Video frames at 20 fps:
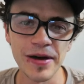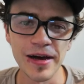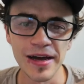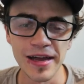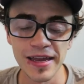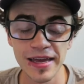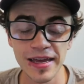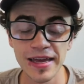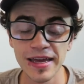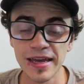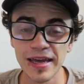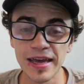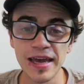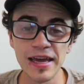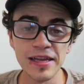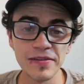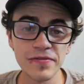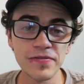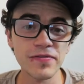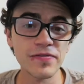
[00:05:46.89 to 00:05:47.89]
but
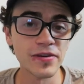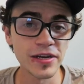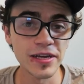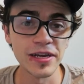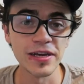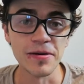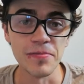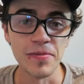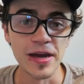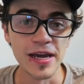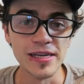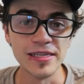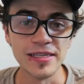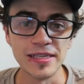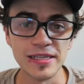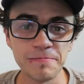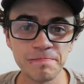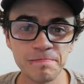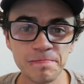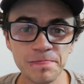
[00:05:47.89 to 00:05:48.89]
it's freaking
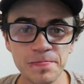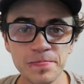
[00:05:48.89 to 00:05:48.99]
amazing.